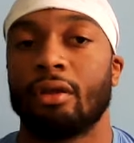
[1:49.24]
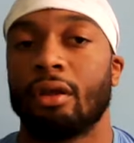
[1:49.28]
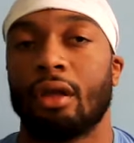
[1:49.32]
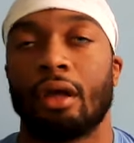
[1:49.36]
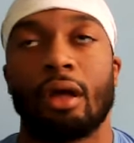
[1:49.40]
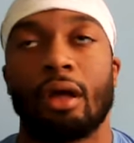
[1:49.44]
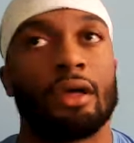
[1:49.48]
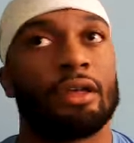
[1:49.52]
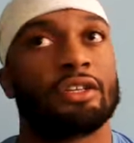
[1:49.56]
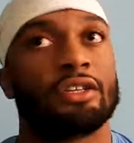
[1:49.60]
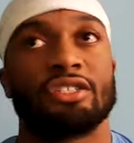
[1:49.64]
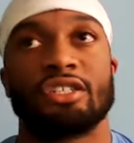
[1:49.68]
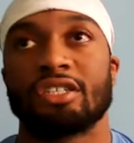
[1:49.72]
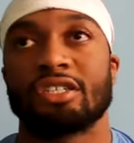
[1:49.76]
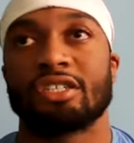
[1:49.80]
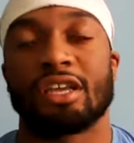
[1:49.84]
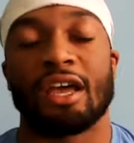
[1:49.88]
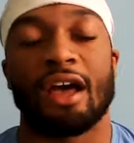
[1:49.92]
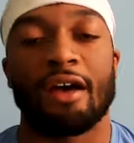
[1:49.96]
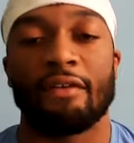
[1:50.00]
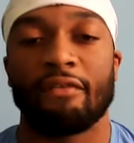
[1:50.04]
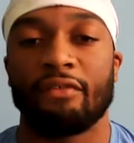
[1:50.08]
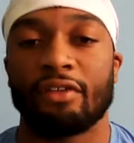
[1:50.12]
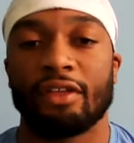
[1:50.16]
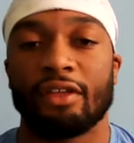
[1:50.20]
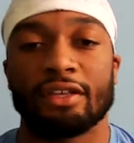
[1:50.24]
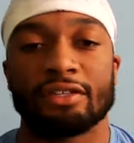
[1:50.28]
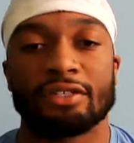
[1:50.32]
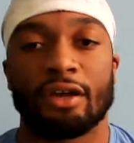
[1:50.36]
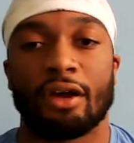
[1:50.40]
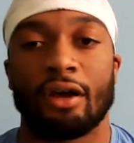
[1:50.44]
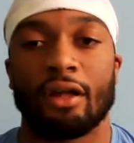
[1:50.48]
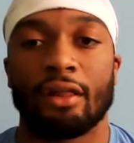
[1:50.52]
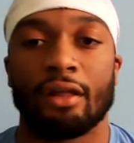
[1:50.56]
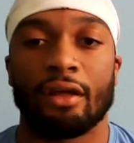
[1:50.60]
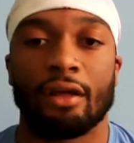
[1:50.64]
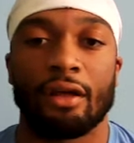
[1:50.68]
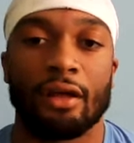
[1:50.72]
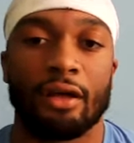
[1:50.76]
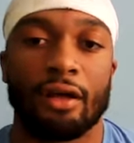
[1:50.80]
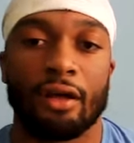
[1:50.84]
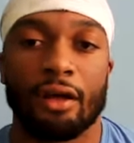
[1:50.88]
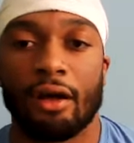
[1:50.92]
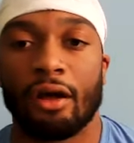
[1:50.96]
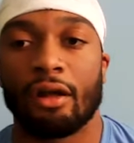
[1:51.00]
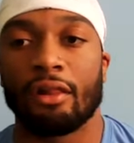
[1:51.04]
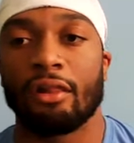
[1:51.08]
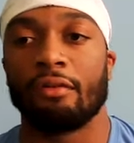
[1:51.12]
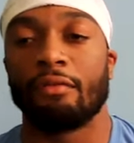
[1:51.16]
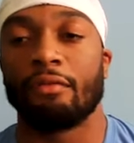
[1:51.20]
It's just confidence
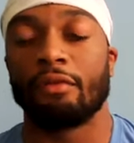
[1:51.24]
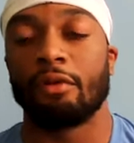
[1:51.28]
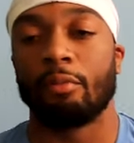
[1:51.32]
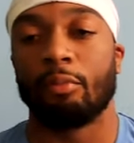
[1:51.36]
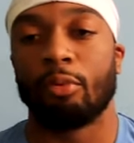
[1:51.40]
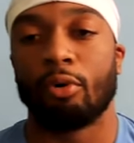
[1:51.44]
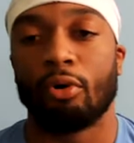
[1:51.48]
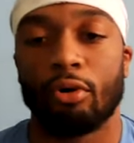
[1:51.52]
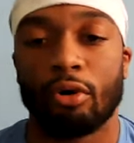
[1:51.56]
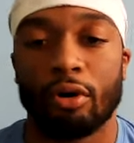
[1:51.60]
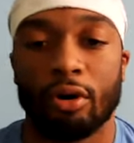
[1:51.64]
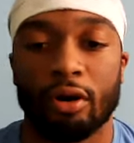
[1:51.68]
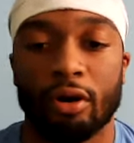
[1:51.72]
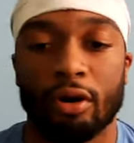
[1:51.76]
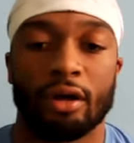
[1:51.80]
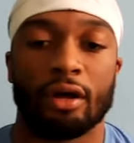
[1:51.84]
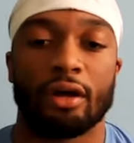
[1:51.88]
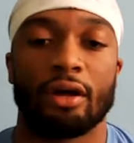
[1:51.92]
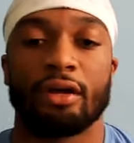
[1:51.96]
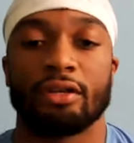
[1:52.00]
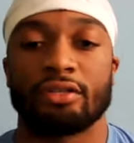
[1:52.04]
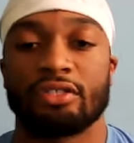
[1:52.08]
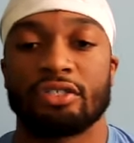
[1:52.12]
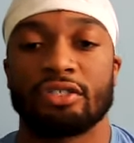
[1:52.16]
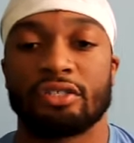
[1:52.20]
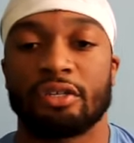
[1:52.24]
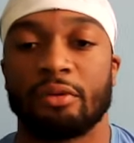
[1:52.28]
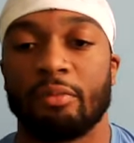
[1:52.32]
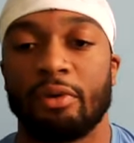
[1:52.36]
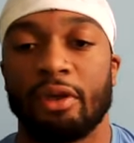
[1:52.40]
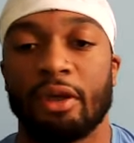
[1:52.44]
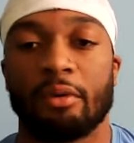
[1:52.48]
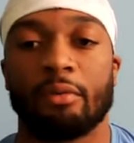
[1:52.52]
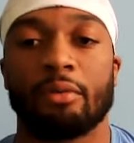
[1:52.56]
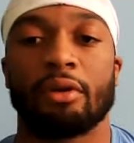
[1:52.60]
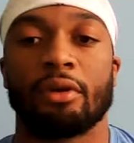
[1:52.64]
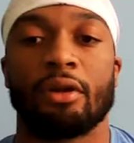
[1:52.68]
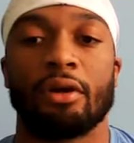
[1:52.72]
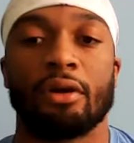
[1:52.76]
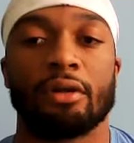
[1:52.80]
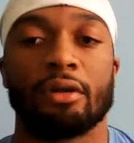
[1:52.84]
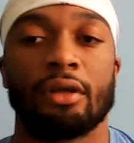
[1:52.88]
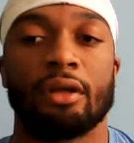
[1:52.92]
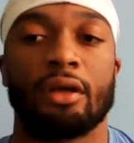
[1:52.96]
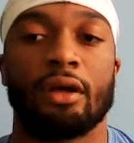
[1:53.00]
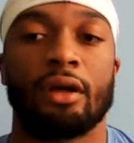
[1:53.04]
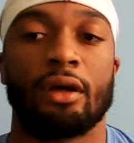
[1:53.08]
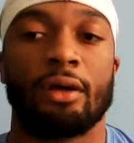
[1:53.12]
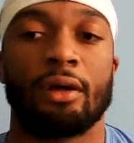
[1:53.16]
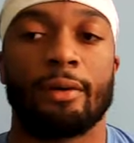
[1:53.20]
all over the board, just to be able to go
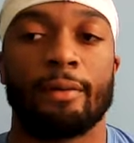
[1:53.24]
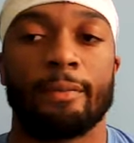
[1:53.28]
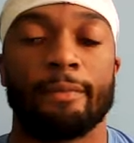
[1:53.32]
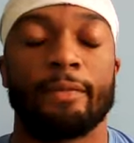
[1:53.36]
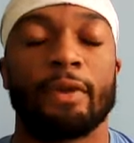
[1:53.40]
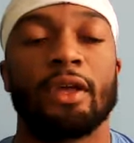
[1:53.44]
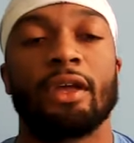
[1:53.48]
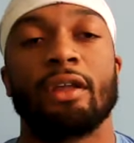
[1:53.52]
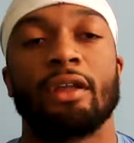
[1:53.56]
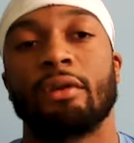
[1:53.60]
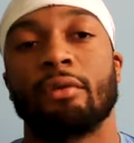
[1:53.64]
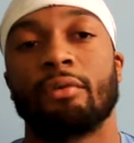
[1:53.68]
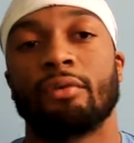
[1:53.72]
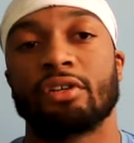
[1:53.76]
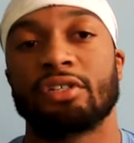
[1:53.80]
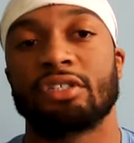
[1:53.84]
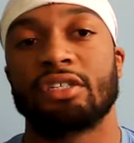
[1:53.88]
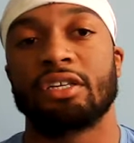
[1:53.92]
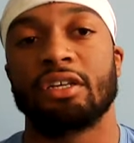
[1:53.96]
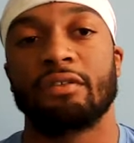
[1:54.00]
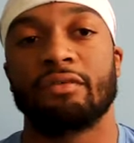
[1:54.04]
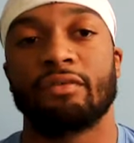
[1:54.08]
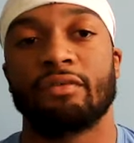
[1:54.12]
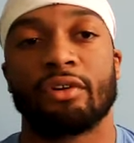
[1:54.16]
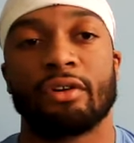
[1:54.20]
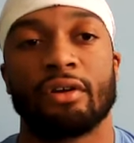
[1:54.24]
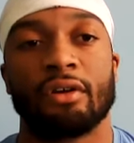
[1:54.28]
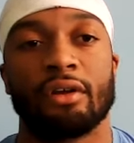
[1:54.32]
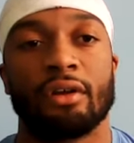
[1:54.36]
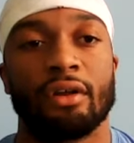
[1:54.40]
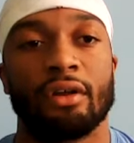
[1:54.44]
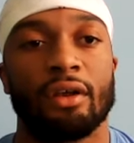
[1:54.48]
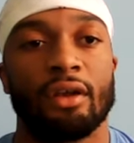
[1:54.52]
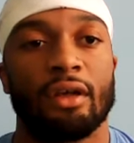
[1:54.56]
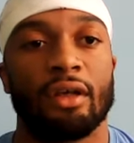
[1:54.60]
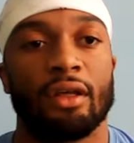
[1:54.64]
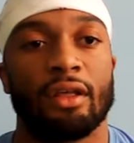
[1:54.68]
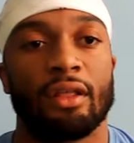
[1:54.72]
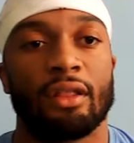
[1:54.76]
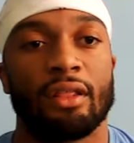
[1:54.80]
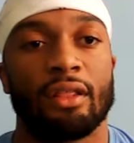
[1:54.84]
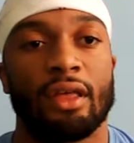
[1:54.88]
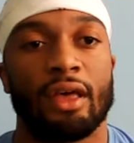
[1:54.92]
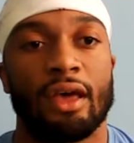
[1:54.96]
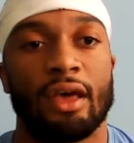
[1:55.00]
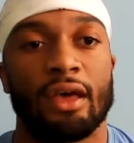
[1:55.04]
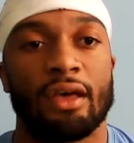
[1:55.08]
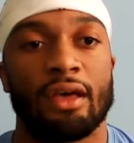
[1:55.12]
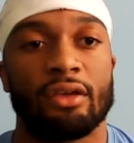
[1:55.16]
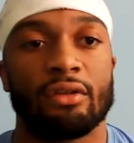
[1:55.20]
to any receiver
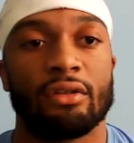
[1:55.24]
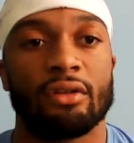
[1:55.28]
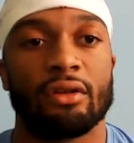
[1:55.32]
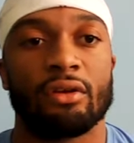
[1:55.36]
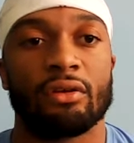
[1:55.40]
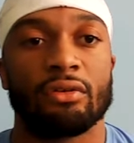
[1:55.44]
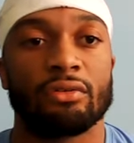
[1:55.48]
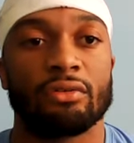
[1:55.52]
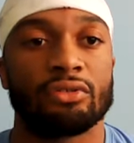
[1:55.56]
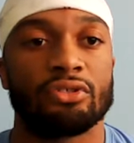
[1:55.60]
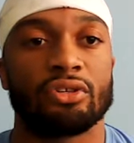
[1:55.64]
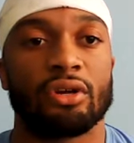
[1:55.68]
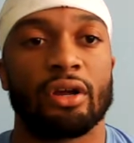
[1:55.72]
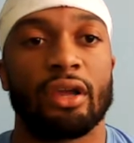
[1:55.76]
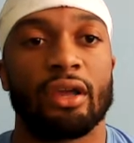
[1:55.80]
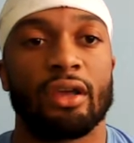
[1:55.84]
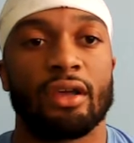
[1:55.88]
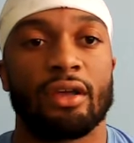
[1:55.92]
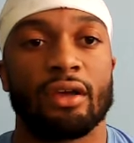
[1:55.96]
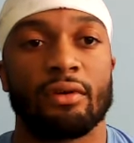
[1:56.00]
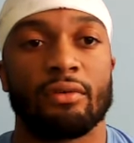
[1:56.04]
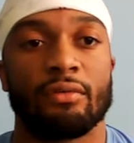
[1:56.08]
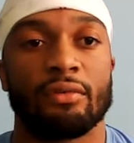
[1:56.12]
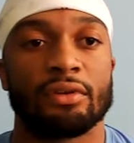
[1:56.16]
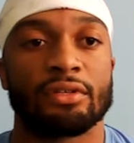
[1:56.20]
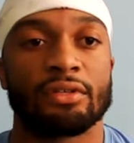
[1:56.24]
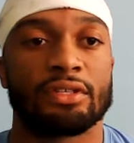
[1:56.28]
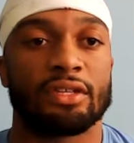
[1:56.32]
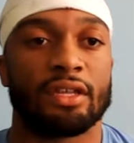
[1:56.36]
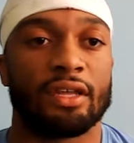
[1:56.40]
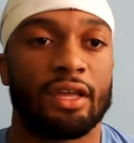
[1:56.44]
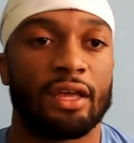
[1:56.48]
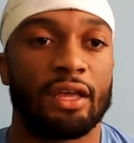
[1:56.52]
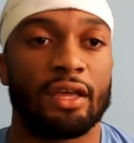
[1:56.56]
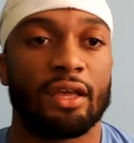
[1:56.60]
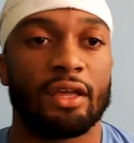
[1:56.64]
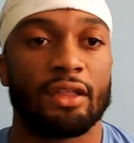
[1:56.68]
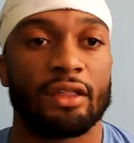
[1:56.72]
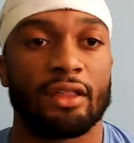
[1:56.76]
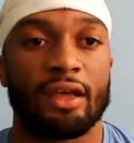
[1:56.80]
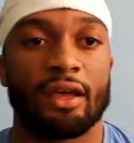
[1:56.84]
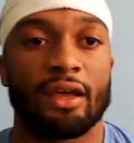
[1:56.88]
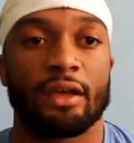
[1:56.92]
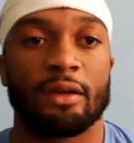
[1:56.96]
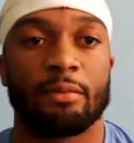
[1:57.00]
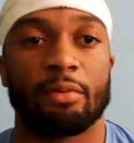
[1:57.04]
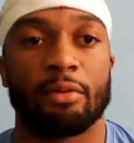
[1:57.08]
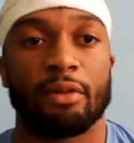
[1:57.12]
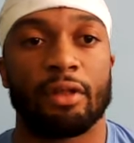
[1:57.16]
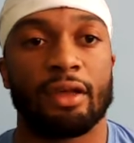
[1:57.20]
that, you know, Drake wants to hit that
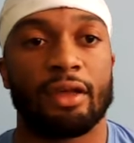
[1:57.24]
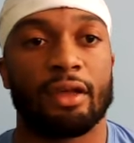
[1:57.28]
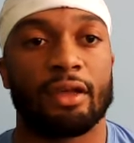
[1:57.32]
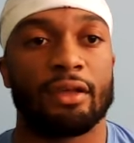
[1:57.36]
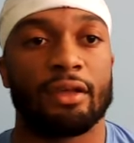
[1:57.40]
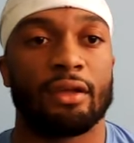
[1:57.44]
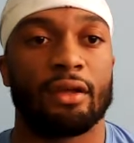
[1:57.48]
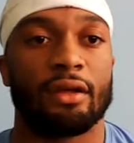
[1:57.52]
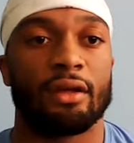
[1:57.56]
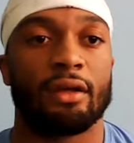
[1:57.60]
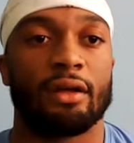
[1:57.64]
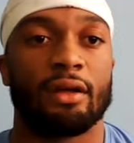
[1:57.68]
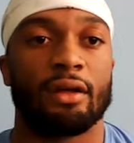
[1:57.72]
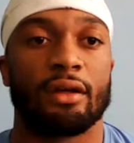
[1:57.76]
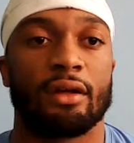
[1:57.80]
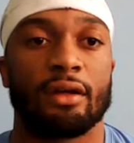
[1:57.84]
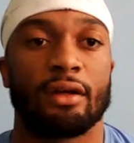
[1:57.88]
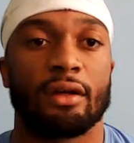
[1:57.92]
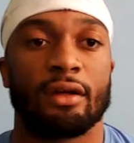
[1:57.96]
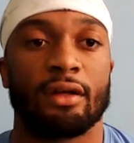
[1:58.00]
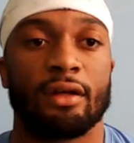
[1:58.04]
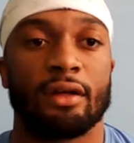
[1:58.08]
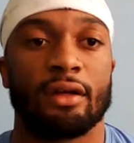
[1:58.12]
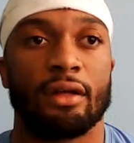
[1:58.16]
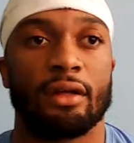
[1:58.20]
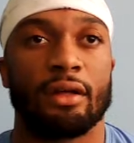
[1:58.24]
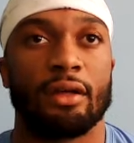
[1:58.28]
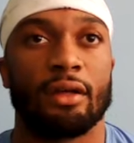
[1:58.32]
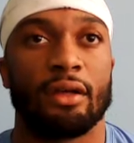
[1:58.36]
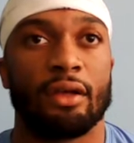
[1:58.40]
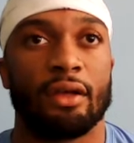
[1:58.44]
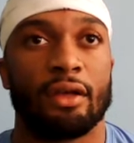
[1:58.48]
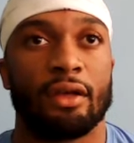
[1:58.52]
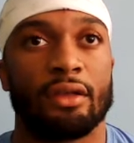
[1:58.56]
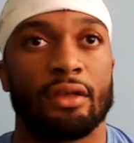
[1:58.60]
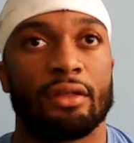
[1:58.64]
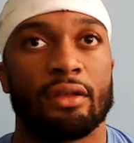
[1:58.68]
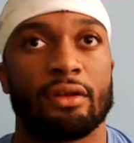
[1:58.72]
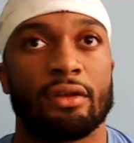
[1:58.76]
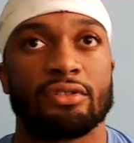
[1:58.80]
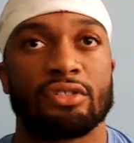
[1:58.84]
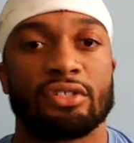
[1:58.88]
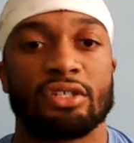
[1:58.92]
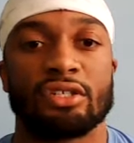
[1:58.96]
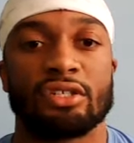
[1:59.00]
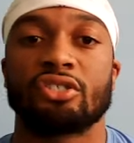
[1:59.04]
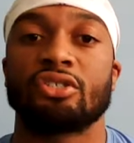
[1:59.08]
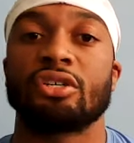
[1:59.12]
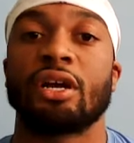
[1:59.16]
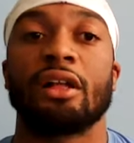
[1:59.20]
play. You know,
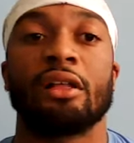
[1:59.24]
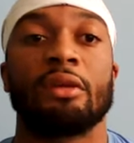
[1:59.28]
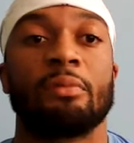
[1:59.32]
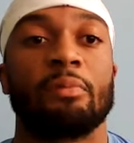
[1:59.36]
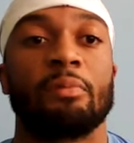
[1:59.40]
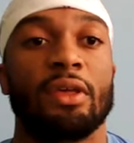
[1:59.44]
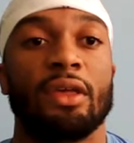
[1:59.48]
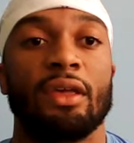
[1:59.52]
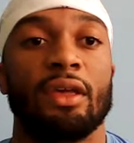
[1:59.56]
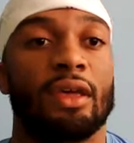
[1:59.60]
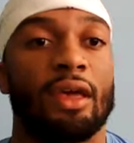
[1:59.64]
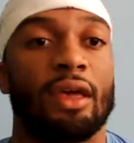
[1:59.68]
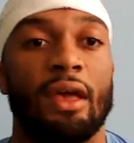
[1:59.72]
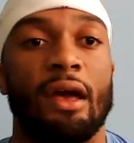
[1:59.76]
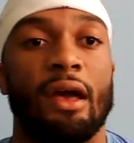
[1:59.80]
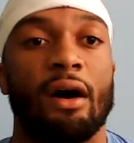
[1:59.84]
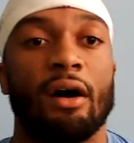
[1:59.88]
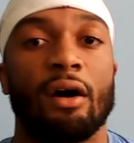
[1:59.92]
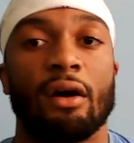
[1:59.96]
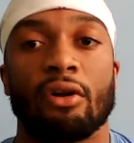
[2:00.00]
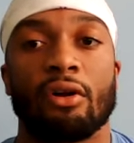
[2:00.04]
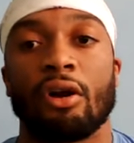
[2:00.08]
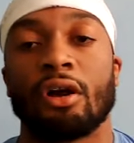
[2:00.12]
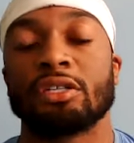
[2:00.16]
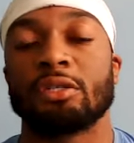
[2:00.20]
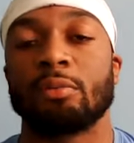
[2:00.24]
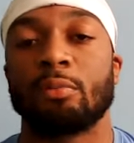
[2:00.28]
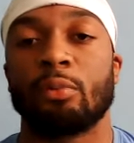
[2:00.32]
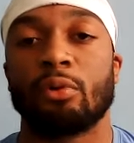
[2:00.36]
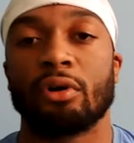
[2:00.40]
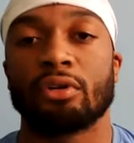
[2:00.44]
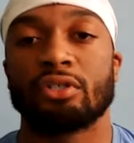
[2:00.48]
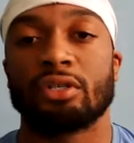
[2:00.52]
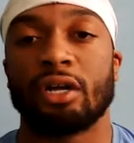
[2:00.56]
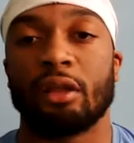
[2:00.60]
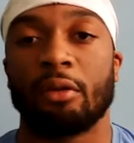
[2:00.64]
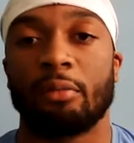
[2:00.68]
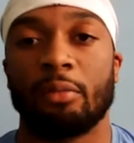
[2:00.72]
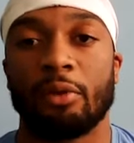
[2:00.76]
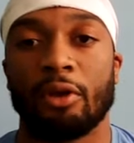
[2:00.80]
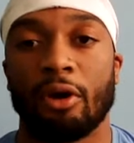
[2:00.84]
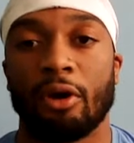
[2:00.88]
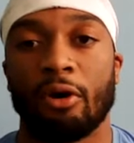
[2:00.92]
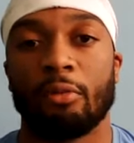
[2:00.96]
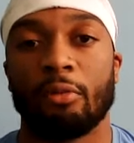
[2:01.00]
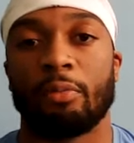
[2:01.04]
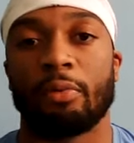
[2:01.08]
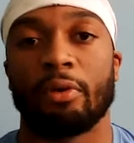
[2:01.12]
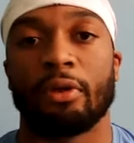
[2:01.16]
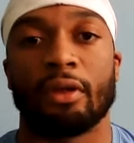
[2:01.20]
just try to be across the board, try to be
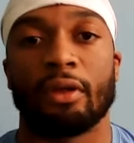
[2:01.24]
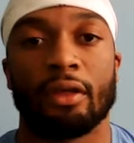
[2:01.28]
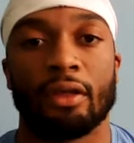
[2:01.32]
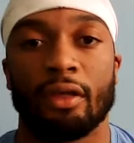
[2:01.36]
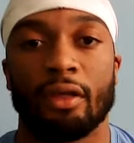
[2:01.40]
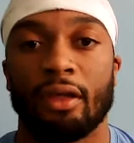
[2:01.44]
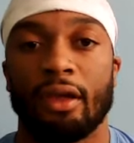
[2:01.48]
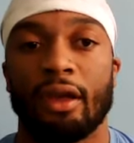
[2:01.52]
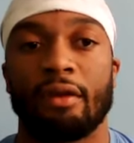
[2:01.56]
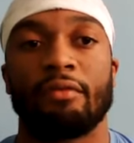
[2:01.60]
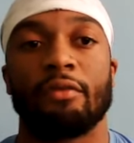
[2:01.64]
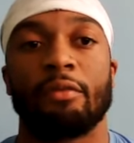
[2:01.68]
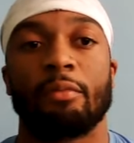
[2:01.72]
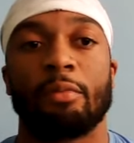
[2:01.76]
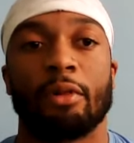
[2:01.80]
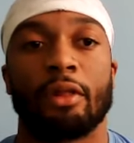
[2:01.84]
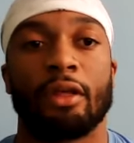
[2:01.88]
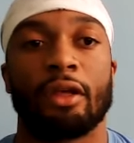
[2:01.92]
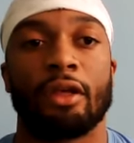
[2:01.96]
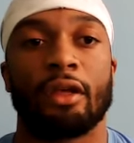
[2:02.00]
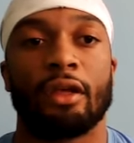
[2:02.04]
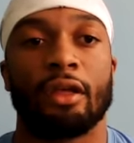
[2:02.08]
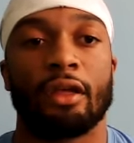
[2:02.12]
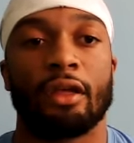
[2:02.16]
open every play.